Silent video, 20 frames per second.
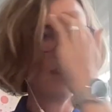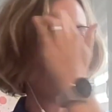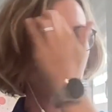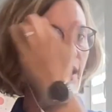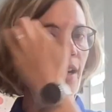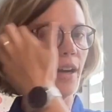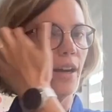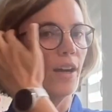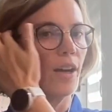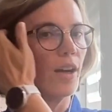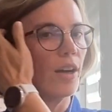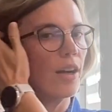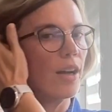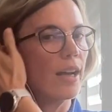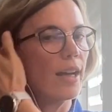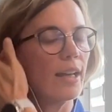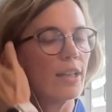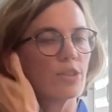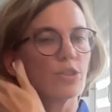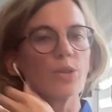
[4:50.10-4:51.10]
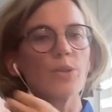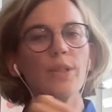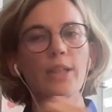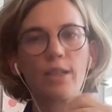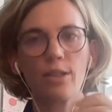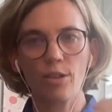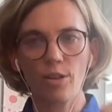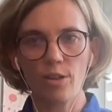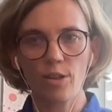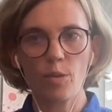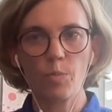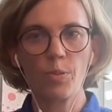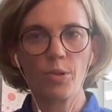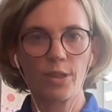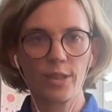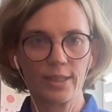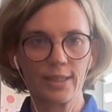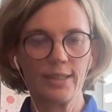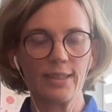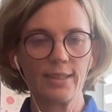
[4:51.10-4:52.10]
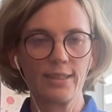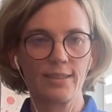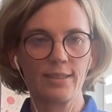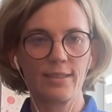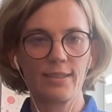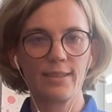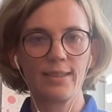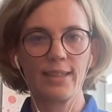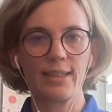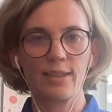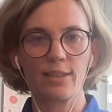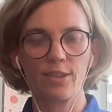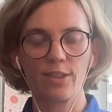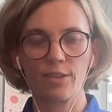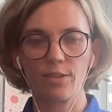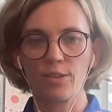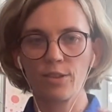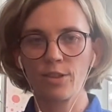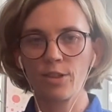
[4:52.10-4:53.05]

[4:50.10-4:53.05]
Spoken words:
And so there are parties that are